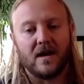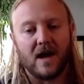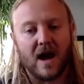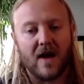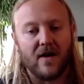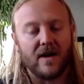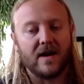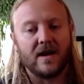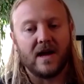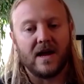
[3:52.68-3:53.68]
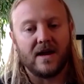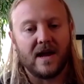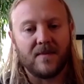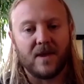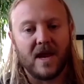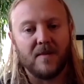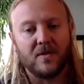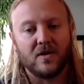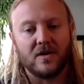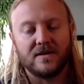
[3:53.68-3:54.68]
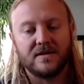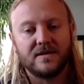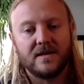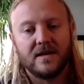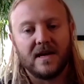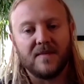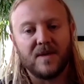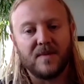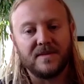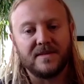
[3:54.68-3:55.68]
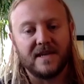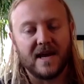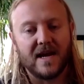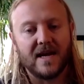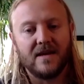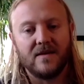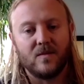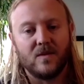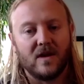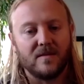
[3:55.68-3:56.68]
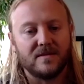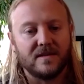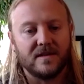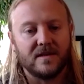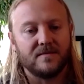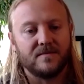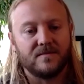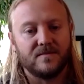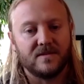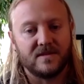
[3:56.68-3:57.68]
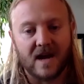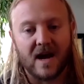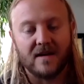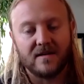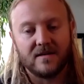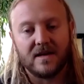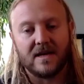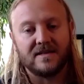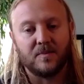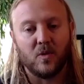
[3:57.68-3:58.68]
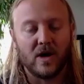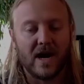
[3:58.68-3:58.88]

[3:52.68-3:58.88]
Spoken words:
ARIA and APRA AMCOS and PPCA, we were able to start Support